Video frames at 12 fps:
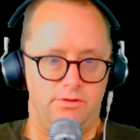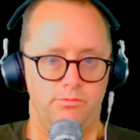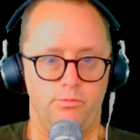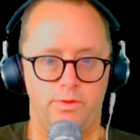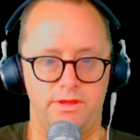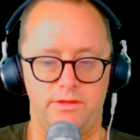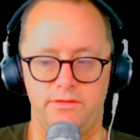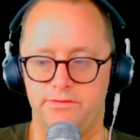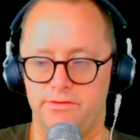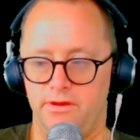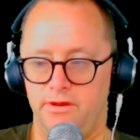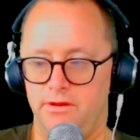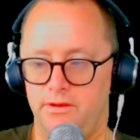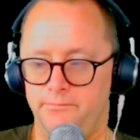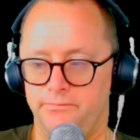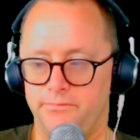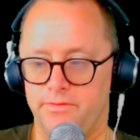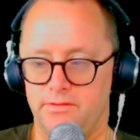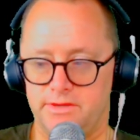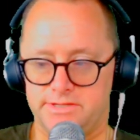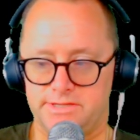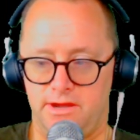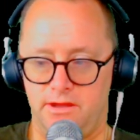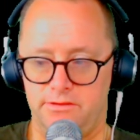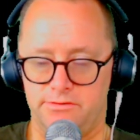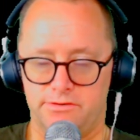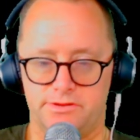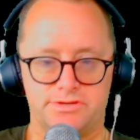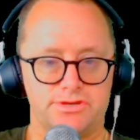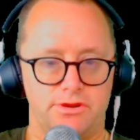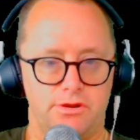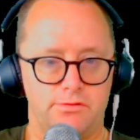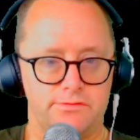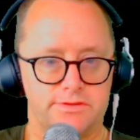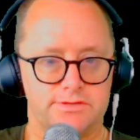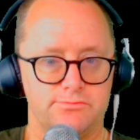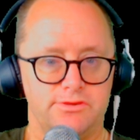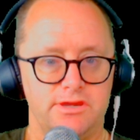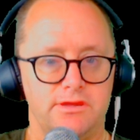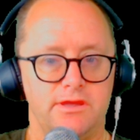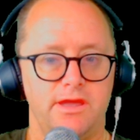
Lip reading: with LaSalle Anunga's show this week,